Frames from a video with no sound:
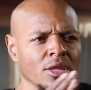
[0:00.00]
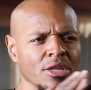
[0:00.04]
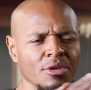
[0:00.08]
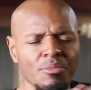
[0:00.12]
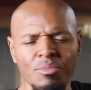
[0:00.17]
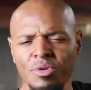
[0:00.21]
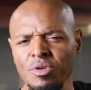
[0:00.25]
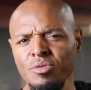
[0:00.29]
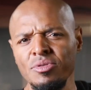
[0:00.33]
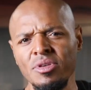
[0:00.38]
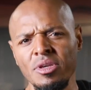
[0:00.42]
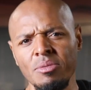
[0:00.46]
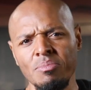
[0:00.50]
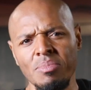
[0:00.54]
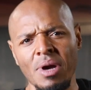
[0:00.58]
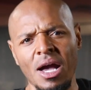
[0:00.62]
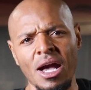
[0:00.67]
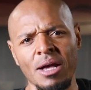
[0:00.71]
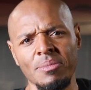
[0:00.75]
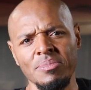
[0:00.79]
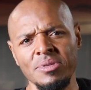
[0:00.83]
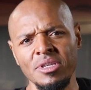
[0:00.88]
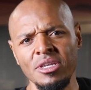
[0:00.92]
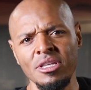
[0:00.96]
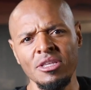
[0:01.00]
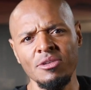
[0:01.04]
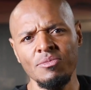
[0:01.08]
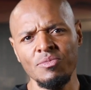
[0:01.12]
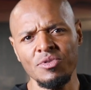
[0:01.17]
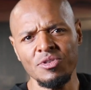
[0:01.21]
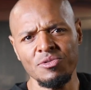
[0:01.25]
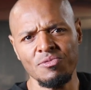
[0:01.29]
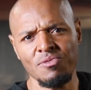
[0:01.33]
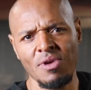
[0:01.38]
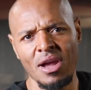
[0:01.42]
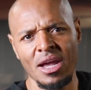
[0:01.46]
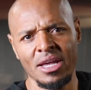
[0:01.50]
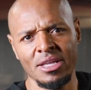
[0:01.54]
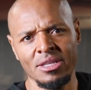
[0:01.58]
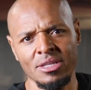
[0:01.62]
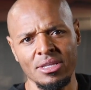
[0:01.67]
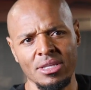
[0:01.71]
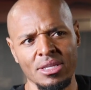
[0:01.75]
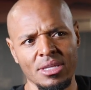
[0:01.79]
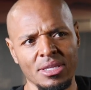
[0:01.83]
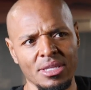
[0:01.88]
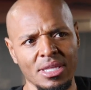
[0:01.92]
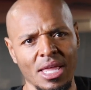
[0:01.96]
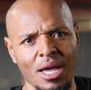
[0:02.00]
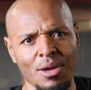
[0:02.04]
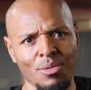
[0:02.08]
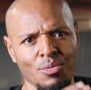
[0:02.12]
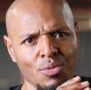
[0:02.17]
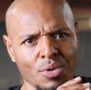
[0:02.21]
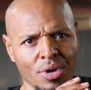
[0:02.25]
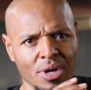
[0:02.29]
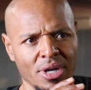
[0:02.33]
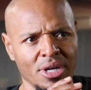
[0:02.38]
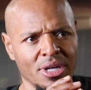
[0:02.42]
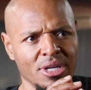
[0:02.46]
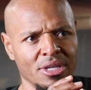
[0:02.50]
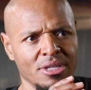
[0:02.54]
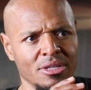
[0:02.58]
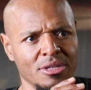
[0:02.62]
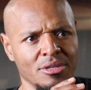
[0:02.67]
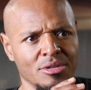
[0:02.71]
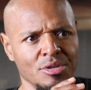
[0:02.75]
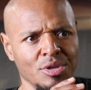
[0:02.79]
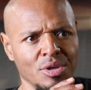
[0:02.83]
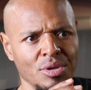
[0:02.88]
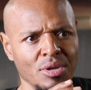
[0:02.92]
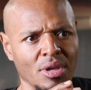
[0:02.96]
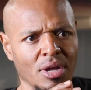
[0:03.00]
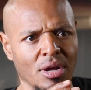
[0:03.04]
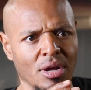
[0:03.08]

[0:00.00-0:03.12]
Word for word: the music Bob Dylan was writing that was, you